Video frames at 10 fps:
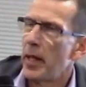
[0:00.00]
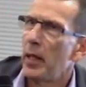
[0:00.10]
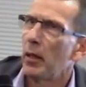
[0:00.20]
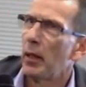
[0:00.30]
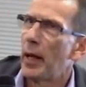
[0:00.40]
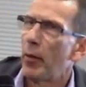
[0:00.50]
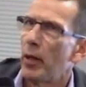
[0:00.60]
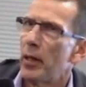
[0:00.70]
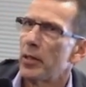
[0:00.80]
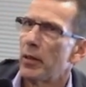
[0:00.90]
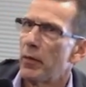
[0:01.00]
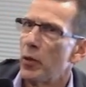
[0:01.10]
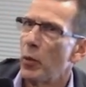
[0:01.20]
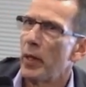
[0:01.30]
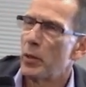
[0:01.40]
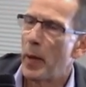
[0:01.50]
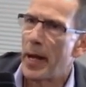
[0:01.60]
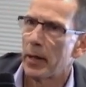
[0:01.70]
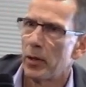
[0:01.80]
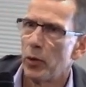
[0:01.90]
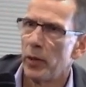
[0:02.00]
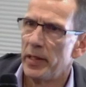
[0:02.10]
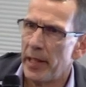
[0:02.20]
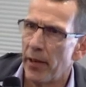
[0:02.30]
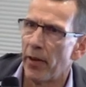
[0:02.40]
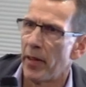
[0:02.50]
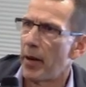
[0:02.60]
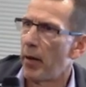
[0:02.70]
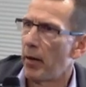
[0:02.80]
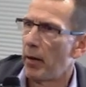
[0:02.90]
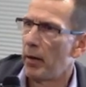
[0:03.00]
They allowed us a few weeks back to do a dinner there.